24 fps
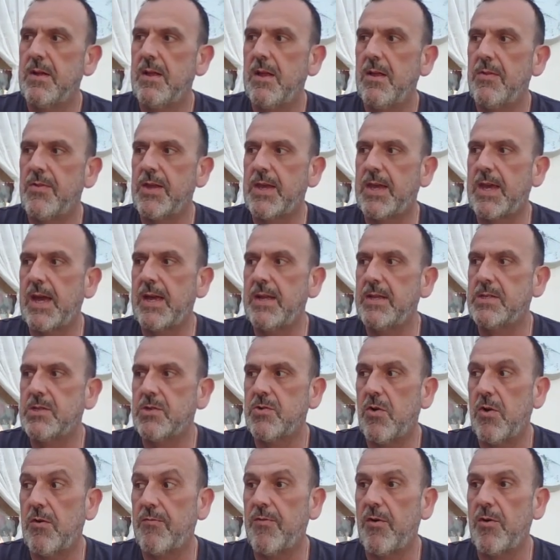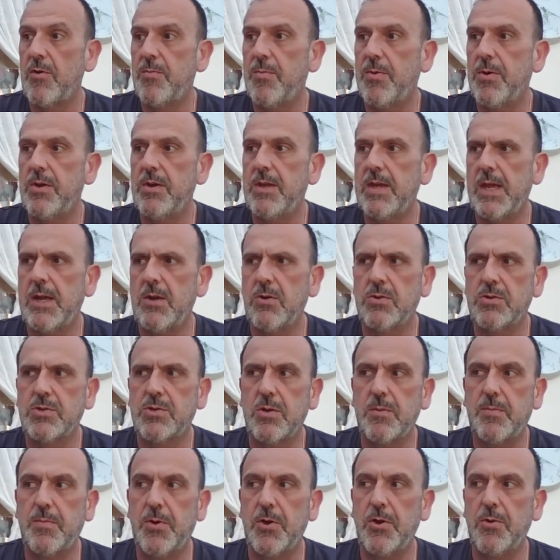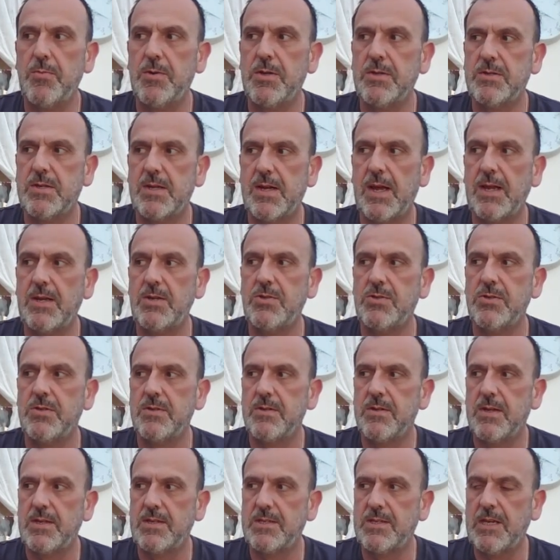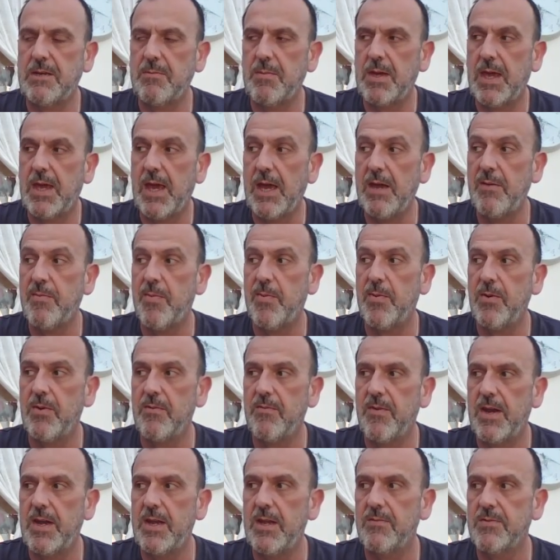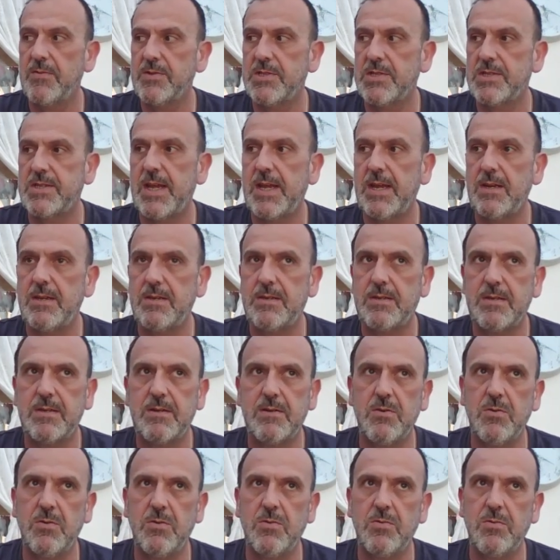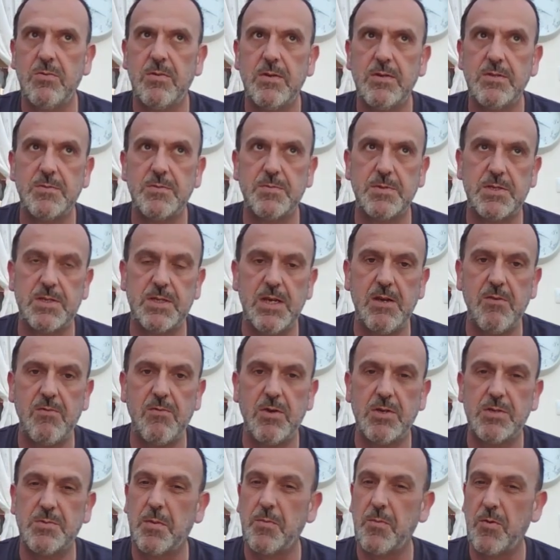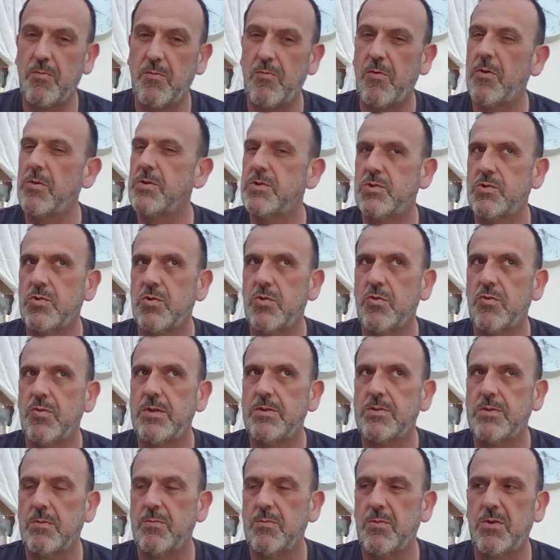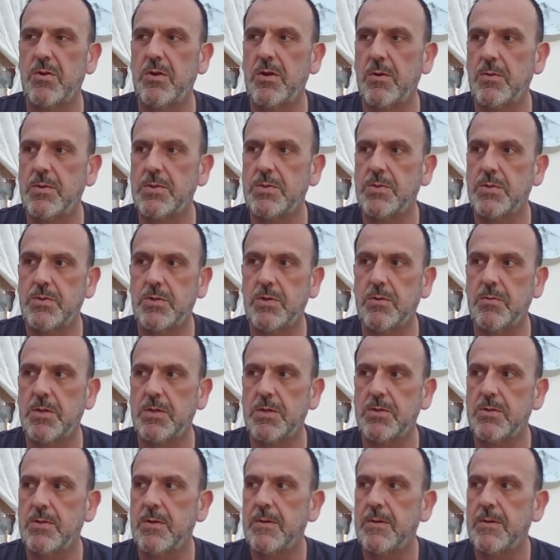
The gates are half open, yet look so permanent and ancient, they seem incapable of any other state. Oh, it's mysterious, but I'm not writing a story, so I'm not going to go into it too much.